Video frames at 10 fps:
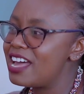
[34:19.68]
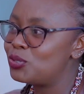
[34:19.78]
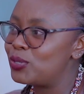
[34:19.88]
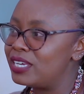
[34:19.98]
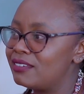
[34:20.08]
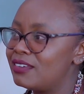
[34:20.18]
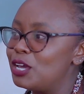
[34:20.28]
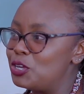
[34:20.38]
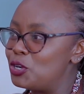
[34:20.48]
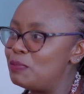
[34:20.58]
that way,
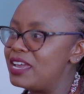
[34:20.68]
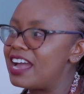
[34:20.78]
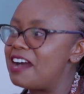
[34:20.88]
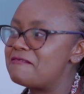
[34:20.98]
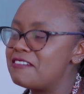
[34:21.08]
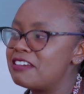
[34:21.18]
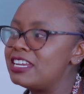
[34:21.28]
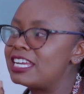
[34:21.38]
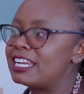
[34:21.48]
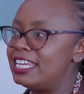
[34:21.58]
you'll make a
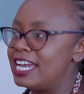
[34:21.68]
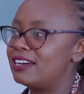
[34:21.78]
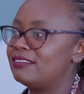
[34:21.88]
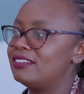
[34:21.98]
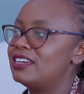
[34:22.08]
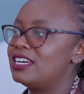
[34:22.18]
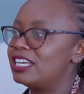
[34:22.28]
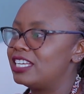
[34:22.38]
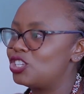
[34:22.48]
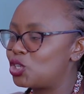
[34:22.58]
very clear
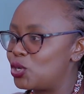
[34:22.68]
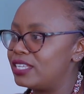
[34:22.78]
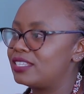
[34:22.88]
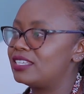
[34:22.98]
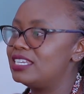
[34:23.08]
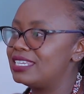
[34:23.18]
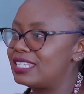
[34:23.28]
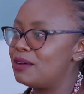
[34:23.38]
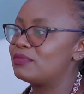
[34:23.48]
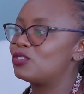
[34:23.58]
choice in
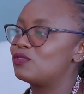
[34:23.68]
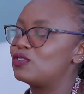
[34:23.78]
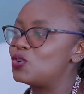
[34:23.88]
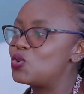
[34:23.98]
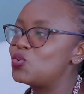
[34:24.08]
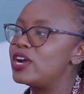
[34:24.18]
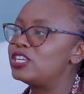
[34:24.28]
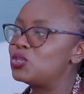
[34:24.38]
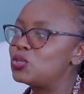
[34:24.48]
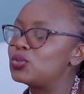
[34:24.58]
terms of who
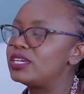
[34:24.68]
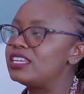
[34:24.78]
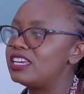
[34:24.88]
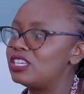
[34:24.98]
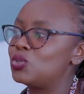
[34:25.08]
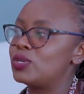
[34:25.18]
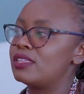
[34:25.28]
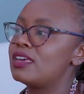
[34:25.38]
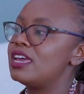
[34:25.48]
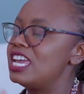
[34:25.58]
I choose to engage with
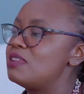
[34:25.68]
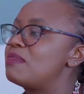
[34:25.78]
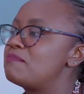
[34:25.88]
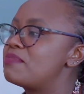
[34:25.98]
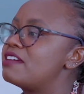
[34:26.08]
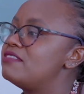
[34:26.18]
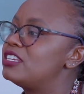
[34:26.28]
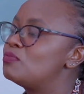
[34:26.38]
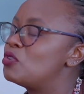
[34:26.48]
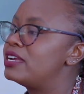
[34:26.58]
in my
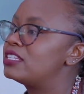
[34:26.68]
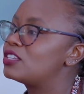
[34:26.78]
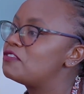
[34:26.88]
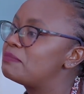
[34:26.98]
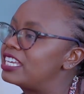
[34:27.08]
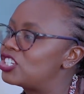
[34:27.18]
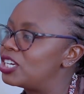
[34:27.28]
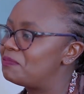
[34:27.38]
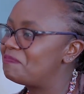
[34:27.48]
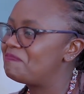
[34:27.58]
private moments of pleasure.
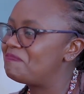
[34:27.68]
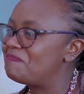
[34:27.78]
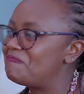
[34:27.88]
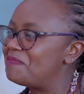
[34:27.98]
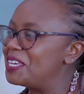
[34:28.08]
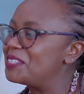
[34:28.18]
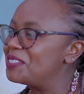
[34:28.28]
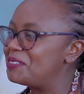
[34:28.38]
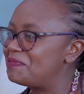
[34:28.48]
Yes.